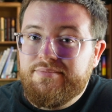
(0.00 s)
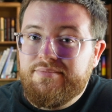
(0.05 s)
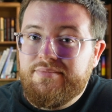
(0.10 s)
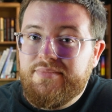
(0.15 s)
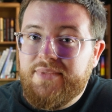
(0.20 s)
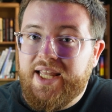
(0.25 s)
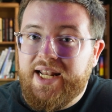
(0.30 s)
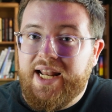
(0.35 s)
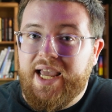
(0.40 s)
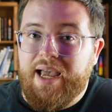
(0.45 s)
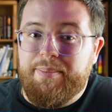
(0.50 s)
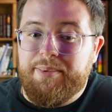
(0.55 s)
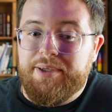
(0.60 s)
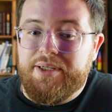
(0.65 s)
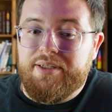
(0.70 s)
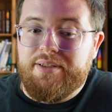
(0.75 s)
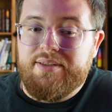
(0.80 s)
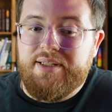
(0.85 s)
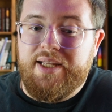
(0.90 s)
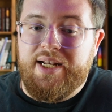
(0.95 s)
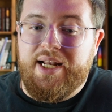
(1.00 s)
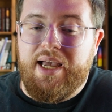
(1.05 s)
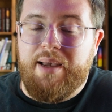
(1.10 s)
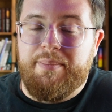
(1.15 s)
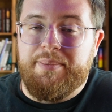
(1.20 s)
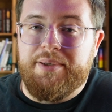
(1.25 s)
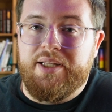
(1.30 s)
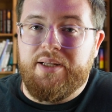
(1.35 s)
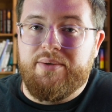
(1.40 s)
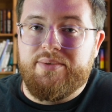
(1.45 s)
that happened.
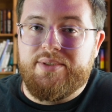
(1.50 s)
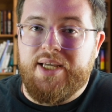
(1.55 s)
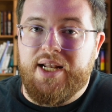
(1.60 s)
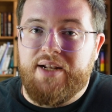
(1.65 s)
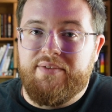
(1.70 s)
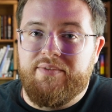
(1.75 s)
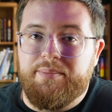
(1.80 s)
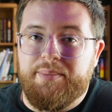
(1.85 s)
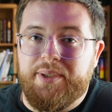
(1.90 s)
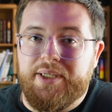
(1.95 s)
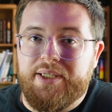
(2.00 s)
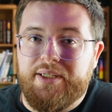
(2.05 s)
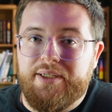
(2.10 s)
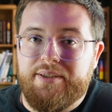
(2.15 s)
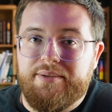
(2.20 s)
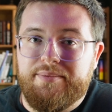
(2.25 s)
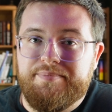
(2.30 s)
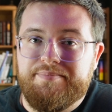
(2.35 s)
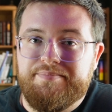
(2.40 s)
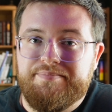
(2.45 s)
And that was kind of a big deal.